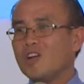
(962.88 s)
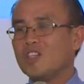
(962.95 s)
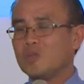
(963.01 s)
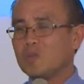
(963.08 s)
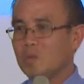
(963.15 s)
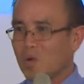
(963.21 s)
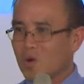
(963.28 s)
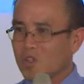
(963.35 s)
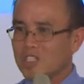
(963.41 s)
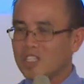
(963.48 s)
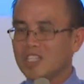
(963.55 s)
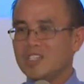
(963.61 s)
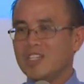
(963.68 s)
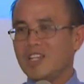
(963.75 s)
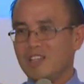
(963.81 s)
to
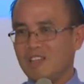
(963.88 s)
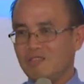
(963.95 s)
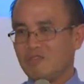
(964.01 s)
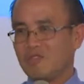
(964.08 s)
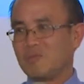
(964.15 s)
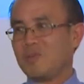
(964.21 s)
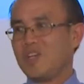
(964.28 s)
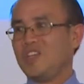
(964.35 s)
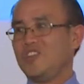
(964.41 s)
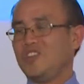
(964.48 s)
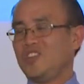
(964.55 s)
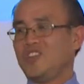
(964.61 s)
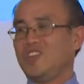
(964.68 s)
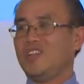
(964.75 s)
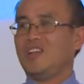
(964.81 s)
process that
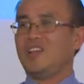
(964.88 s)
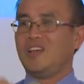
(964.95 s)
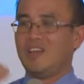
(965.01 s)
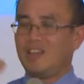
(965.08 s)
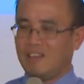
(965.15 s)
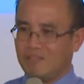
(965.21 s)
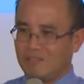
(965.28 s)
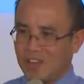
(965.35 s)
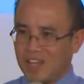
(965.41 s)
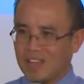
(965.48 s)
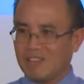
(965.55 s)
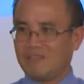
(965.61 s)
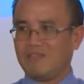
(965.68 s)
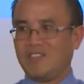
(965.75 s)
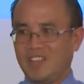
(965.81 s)
information
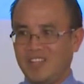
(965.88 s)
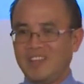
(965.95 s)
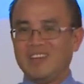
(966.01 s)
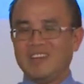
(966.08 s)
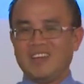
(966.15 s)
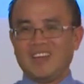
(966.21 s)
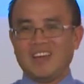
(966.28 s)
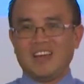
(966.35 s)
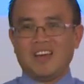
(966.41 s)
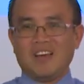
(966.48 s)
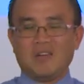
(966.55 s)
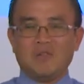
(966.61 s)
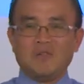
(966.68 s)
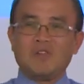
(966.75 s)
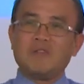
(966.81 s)
effectively,
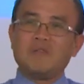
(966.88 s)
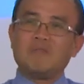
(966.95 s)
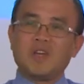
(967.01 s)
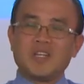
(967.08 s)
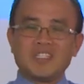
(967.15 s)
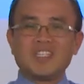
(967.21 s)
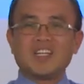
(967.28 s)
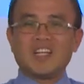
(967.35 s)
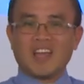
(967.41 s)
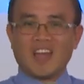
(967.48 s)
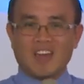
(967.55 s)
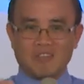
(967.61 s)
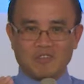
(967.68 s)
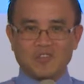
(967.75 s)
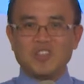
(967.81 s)
we basically
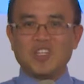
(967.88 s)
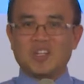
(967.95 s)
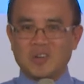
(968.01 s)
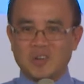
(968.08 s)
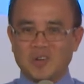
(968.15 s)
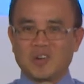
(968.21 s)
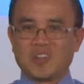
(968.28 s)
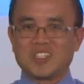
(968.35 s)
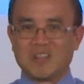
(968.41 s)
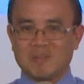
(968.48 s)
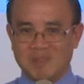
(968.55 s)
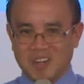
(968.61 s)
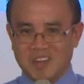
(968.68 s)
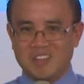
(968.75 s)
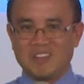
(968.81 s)
have to ignore
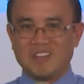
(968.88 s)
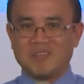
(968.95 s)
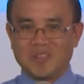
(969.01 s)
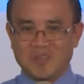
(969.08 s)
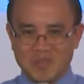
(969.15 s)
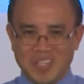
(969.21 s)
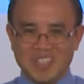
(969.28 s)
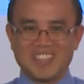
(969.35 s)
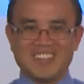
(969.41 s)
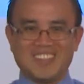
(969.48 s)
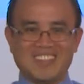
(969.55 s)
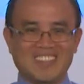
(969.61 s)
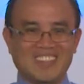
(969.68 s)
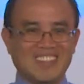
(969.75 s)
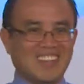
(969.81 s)
some other information.
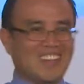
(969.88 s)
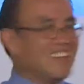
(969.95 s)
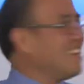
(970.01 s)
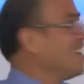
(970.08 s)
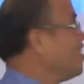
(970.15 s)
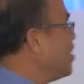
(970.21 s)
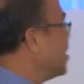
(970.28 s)
Now